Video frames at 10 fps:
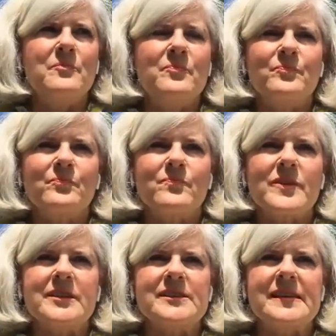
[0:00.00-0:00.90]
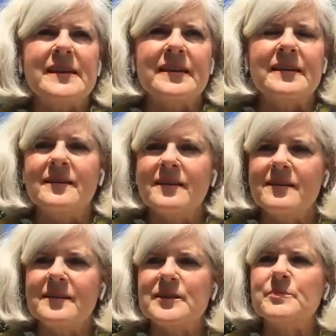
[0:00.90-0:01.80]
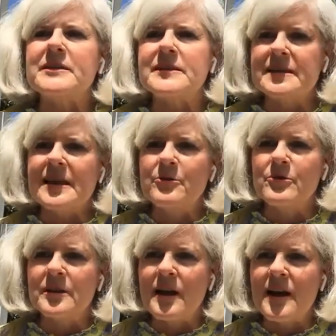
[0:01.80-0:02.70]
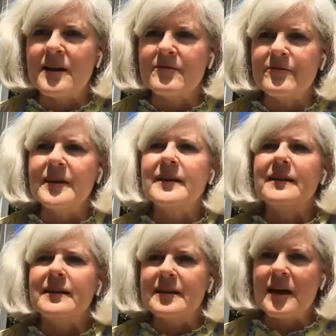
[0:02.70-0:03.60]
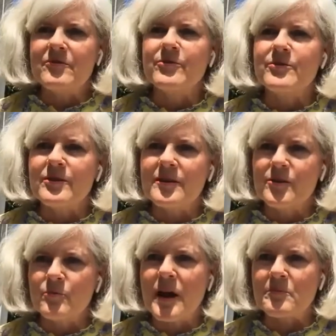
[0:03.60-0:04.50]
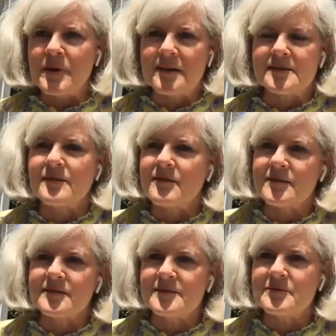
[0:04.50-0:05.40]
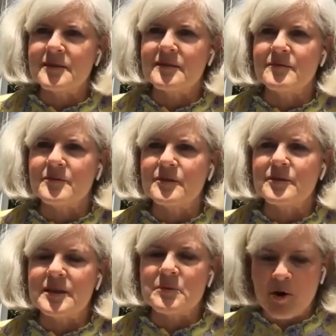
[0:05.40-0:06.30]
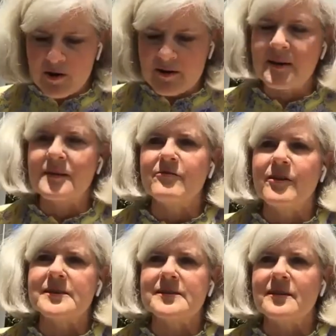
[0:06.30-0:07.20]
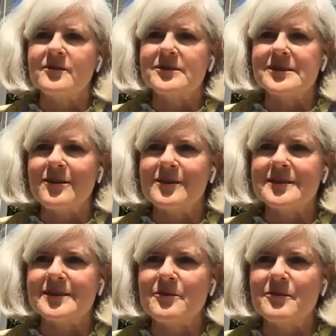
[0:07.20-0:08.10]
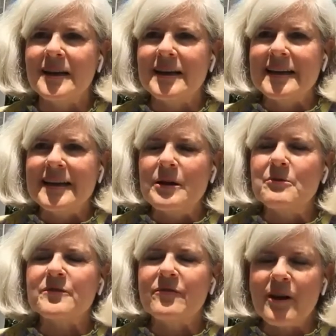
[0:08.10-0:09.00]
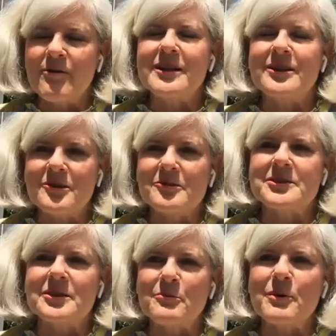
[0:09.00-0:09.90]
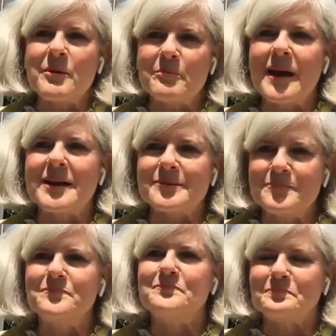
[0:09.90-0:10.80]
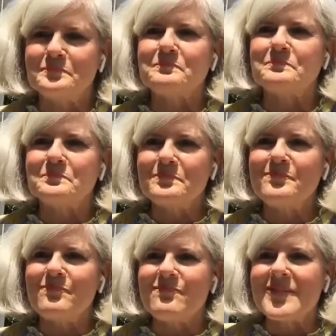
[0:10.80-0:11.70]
um, singing, especially later in life. He covered the Rat Pack songs, the the Dean Martin and the Frank Sinatra songs. So he was very close to the Rat Pack. Hmm.